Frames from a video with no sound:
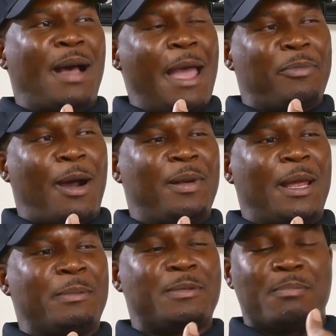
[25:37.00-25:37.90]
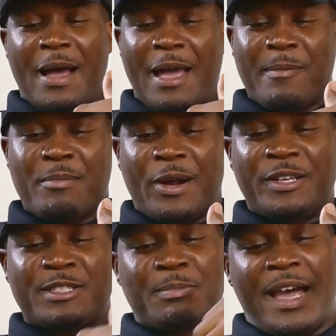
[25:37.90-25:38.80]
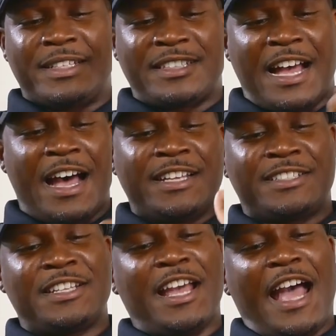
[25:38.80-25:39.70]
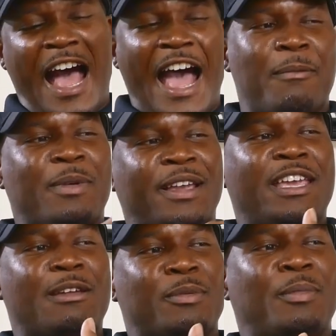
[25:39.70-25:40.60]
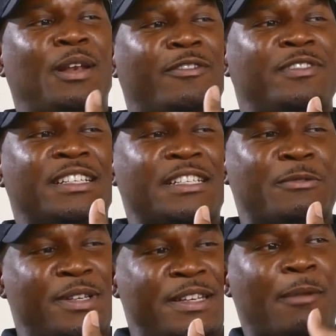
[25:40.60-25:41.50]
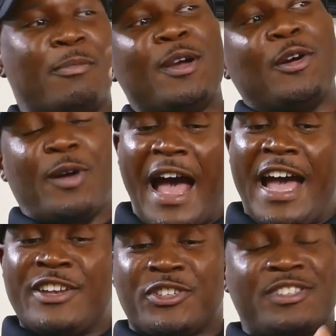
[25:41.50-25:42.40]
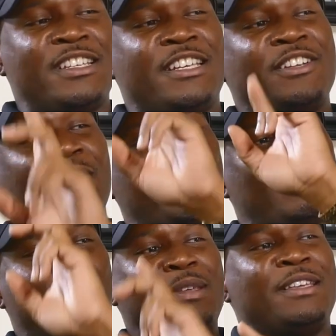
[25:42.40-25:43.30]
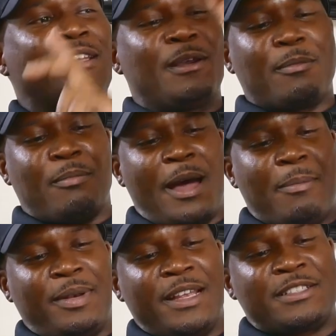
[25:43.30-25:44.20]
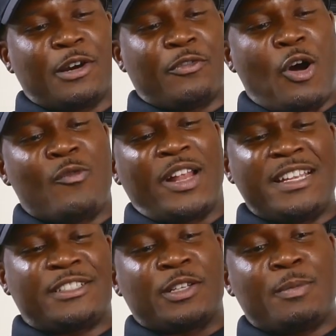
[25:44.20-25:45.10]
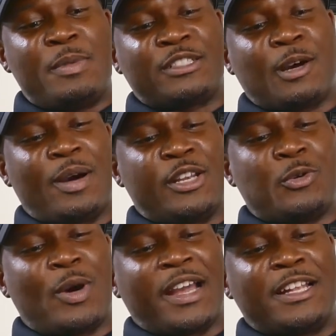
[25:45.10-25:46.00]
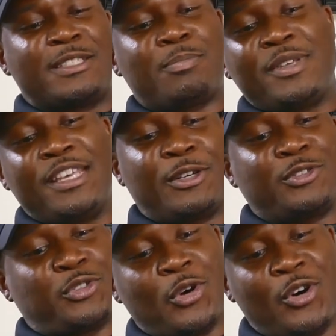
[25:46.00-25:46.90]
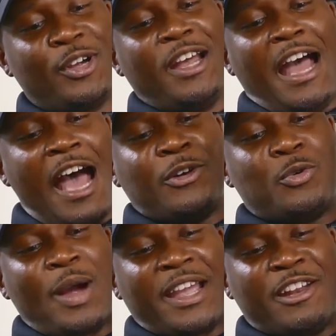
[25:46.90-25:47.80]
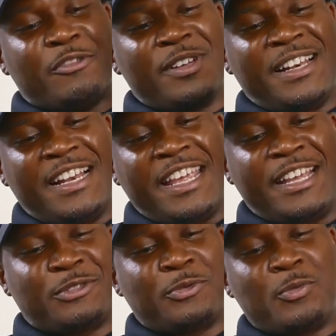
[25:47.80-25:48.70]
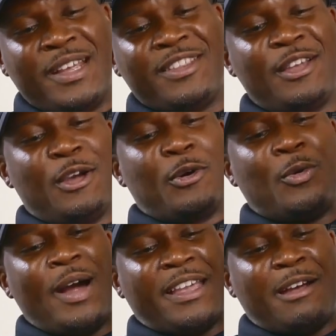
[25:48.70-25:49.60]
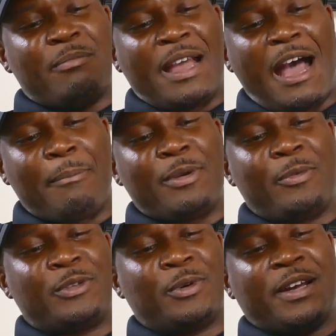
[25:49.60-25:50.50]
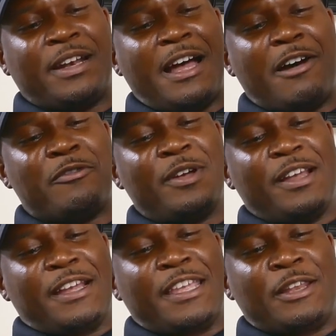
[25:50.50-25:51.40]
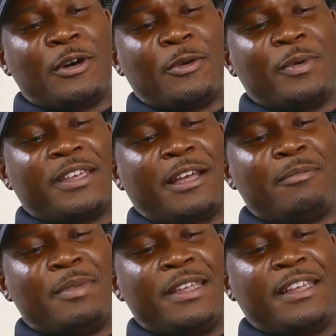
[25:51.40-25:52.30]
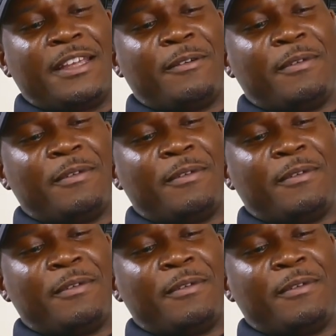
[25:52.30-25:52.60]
problems, my burdens, my tasks, I am capable of dealing with them. I just need her to be my place of comfort. I need her to be somebody who I can speak to and who I can relate with, who I can be happy with, who can have, you know, we can be